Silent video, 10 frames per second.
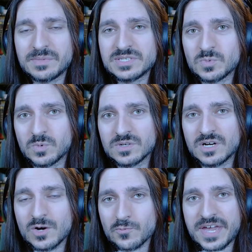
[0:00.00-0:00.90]
elements
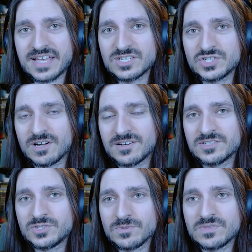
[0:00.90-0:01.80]
were arranged
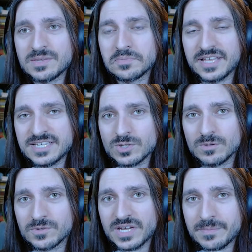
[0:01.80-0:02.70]
onto the
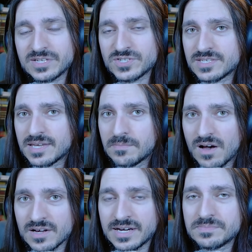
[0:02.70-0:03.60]
placeholder image as a
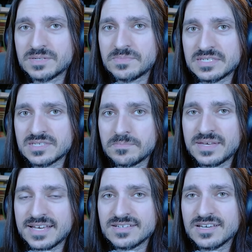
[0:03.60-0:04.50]
mock-up to be
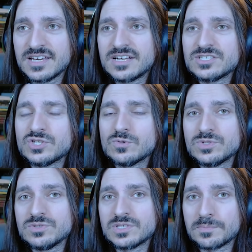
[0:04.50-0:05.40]
submitted
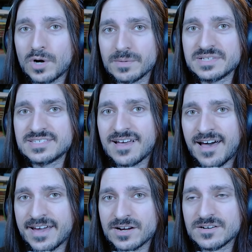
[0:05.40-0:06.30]
to departments
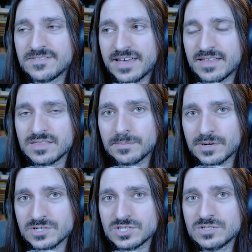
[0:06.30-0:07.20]
higher than the
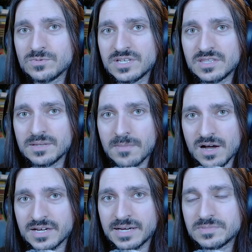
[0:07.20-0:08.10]
person who did the
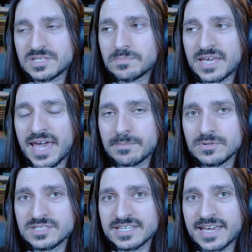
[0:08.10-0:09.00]
mock-up to be
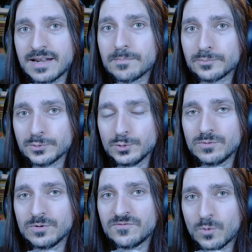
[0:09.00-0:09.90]
able to get
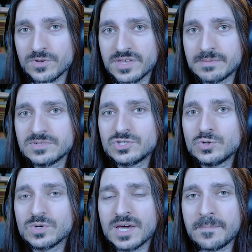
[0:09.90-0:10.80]
approval for them
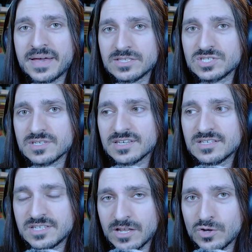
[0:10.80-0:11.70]
to
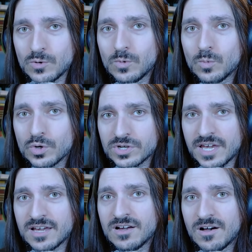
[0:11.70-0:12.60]
continue
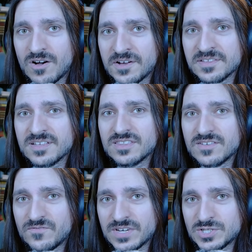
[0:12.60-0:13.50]
working on
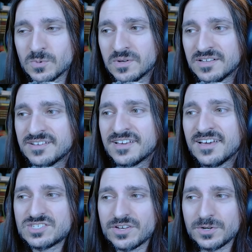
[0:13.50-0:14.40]
the visual.
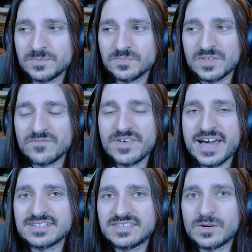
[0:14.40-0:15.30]
So the
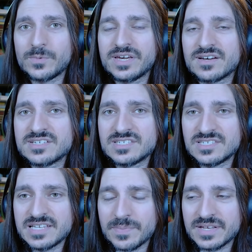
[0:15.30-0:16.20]
fact that we got a
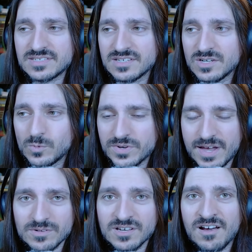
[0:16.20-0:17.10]
snippet
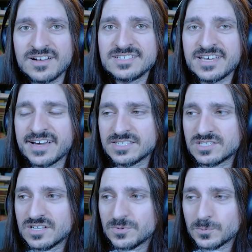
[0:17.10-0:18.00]
without
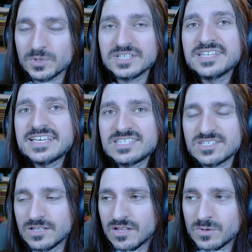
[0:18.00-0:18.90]
context
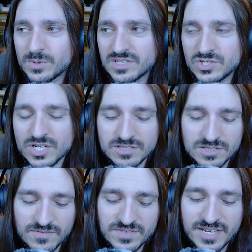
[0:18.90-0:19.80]
released along with the
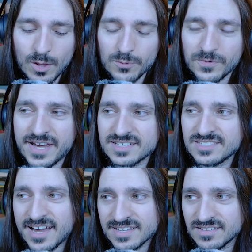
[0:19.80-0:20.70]
Jungles of
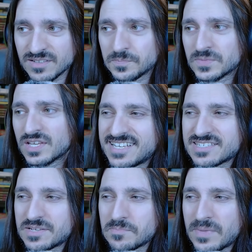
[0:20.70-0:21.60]
Delthrak title
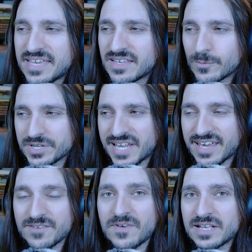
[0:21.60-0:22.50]
doesn't mean that we're
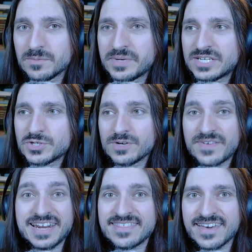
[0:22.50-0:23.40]
getting a final picture
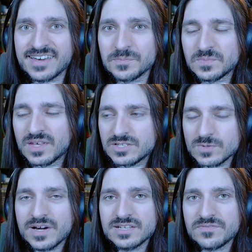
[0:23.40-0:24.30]
of anything. I
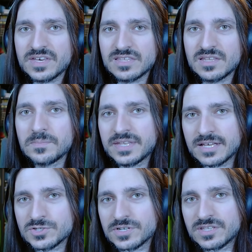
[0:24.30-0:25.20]
do kind of think that the
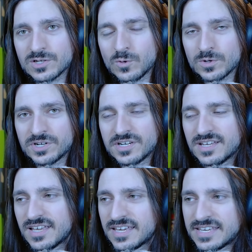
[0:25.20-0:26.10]
miniature in the corner